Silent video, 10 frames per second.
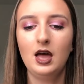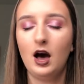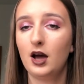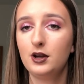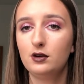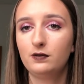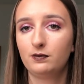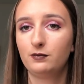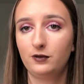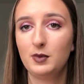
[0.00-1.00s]
I know
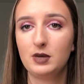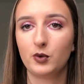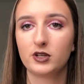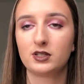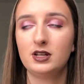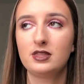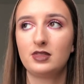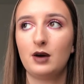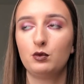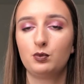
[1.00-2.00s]
for me personally,
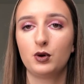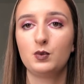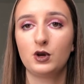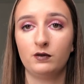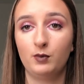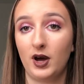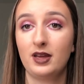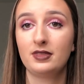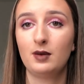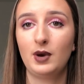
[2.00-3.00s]
that would put me off
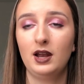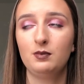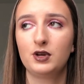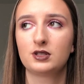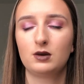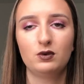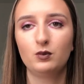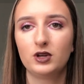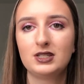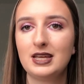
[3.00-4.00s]
buying that palette because I wouldn't
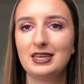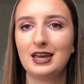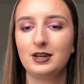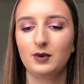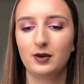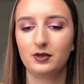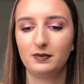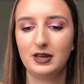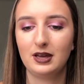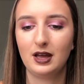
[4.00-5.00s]
want to take it anywhere with
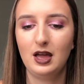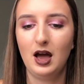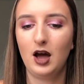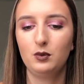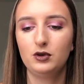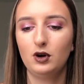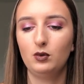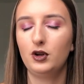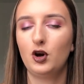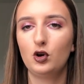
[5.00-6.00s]
me. I would not
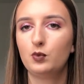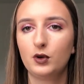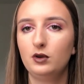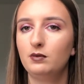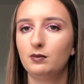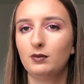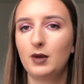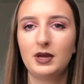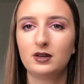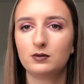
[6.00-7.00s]
want to open my
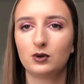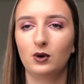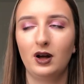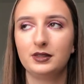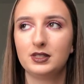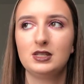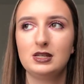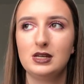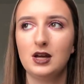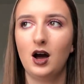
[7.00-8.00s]
makeup drawer and
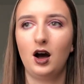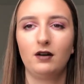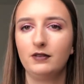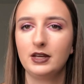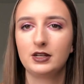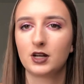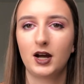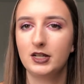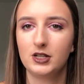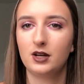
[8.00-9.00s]
see a half-naked
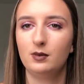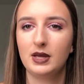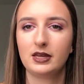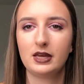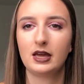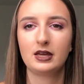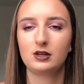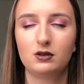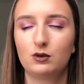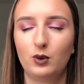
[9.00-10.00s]
Kylie Jenner making a
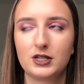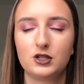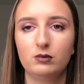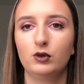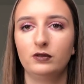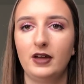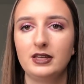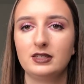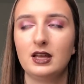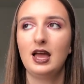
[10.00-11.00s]
questionable
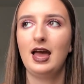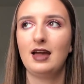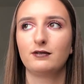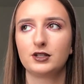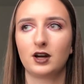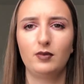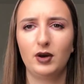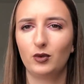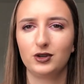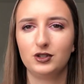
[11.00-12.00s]
face every time
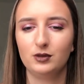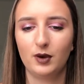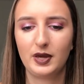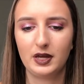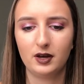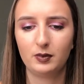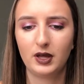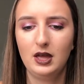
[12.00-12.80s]
that I wanted to do my makeup.